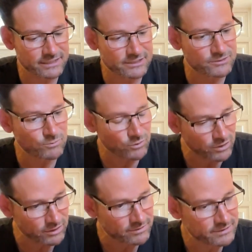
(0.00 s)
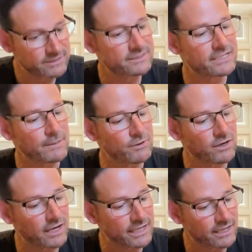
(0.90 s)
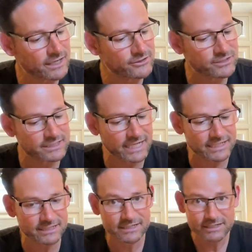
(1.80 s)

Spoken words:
This is more samurai, understated.